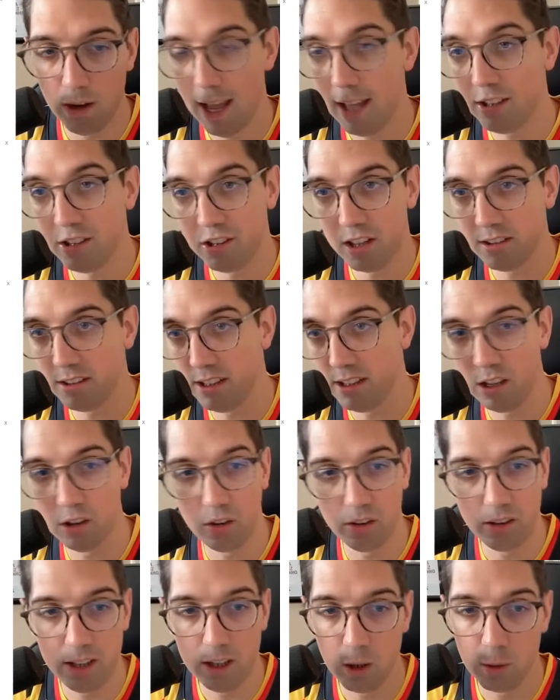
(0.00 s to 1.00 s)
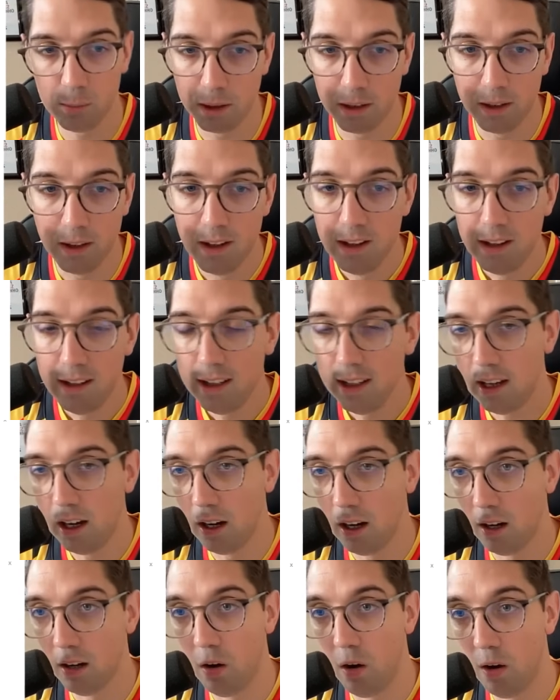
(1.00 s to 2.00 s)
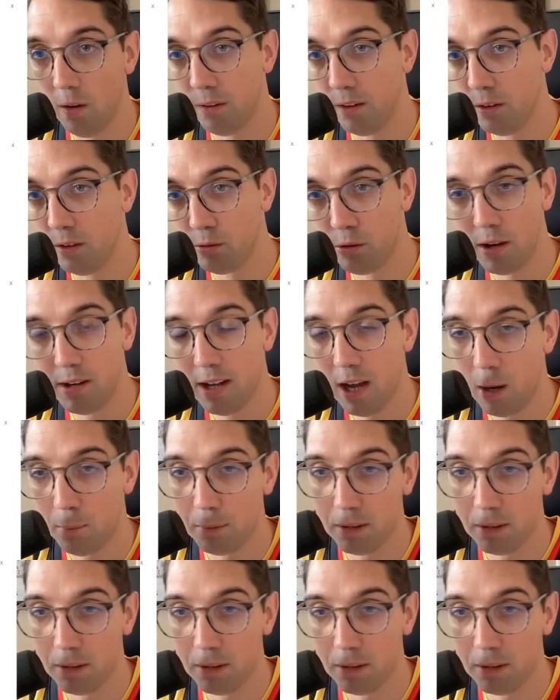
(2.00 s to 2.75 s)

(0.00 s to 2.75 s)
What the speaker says: I had Szczesny here and here, but on the rundown.